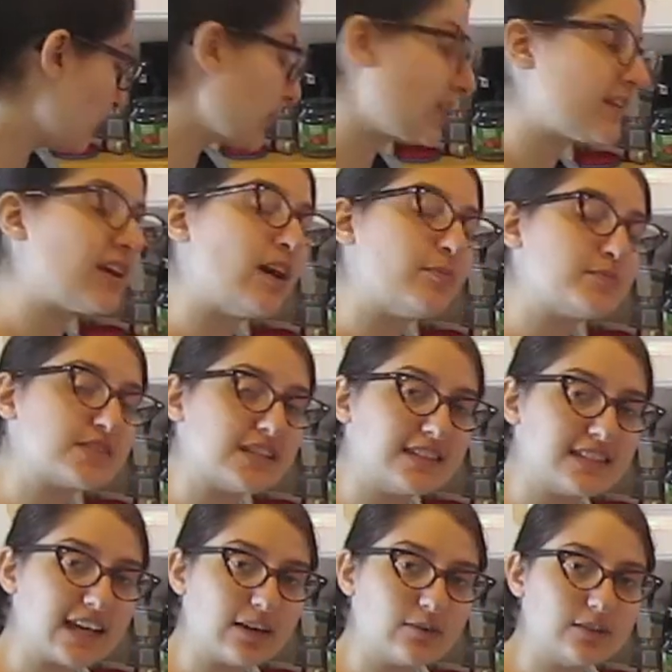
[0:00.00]
put it upside
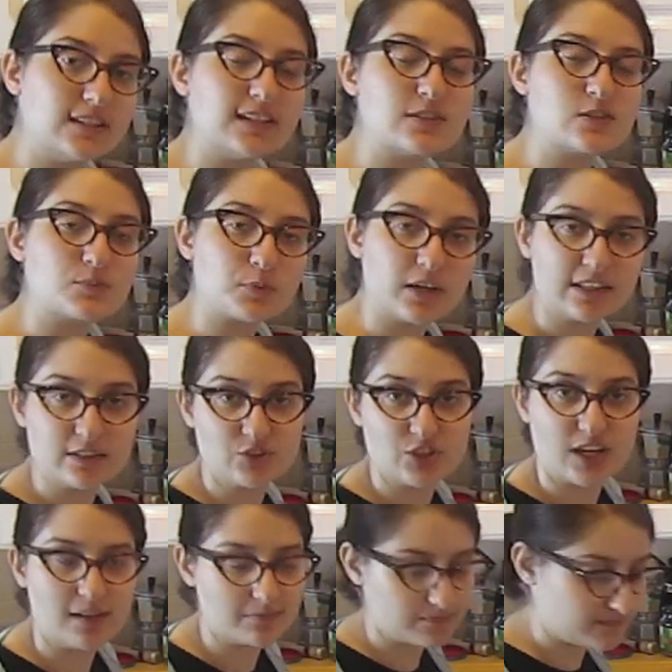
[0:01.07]
down and spread the
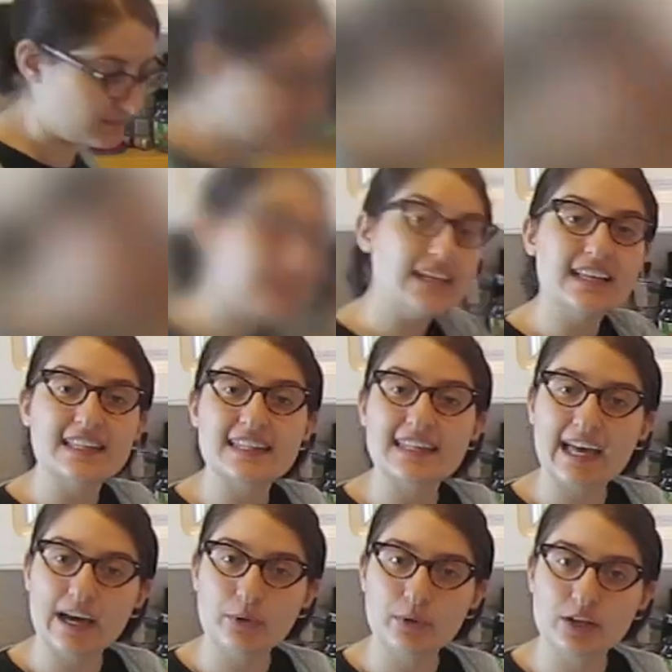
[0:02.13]
jam.
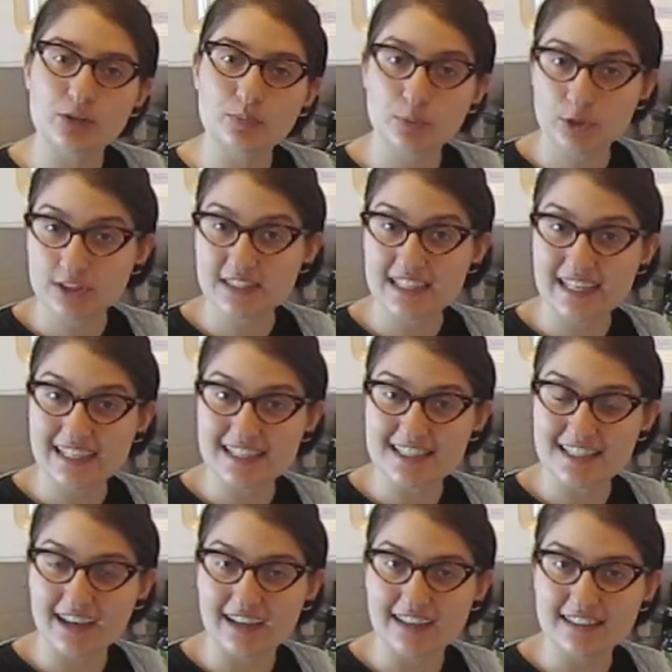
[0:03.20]
Now we can put the cake
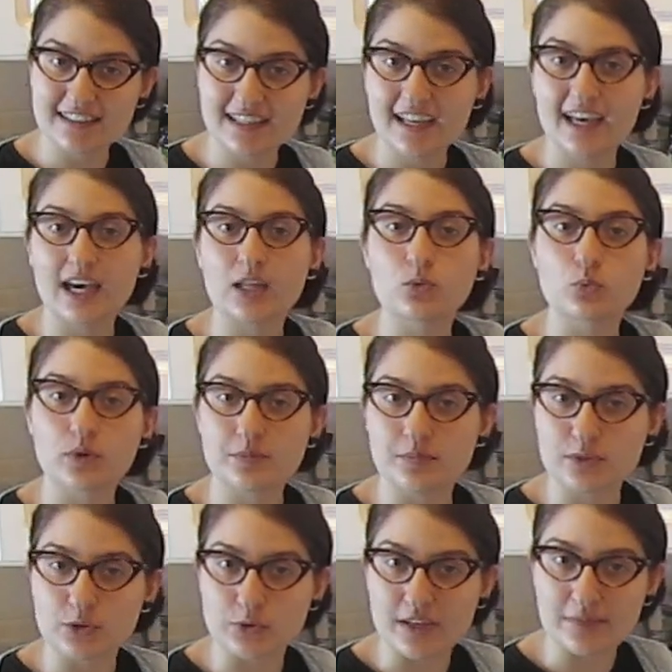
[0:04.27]
aside and whip
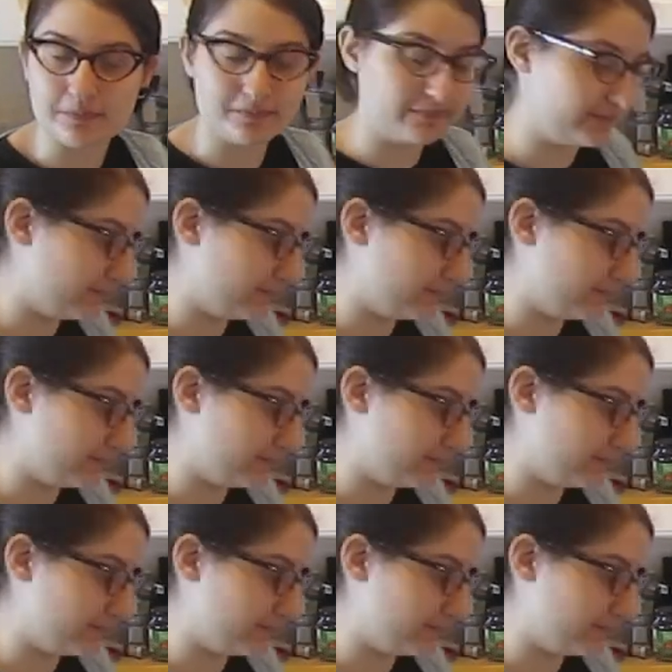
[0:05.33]
the cream.